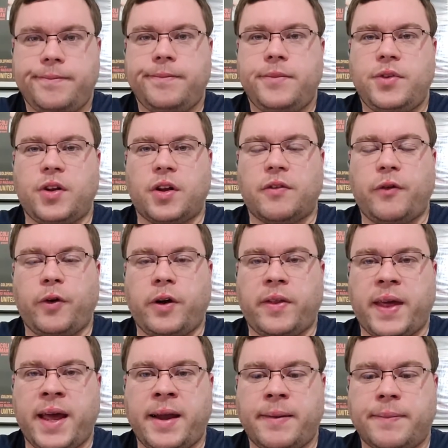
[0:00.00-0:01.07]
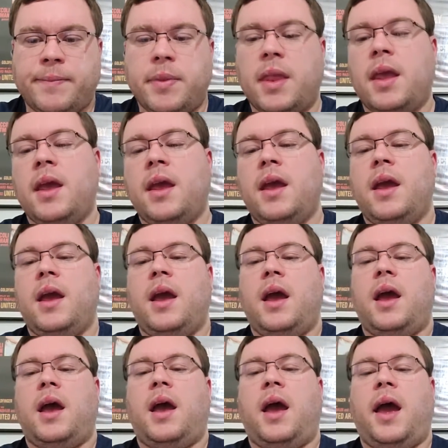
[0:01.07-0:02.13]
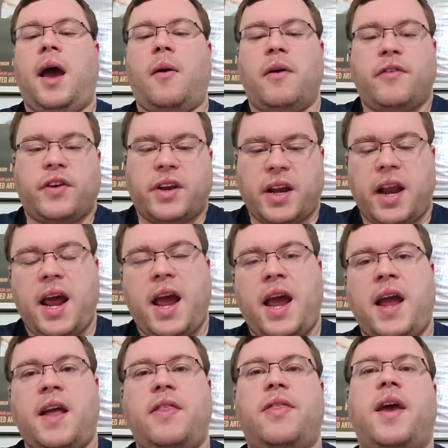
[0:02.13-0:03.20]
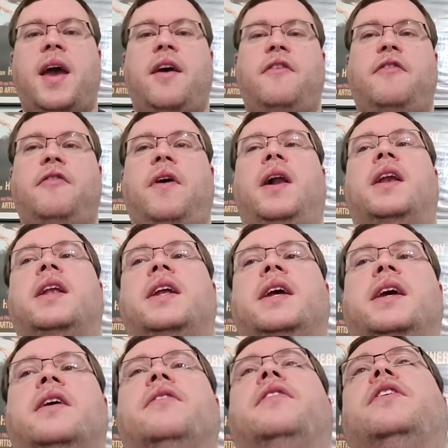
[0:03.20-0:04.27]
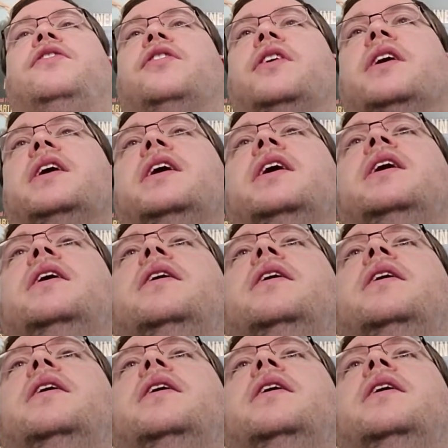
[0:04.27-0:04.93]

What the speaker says: So look forward to that. However, today, they have finally, officially,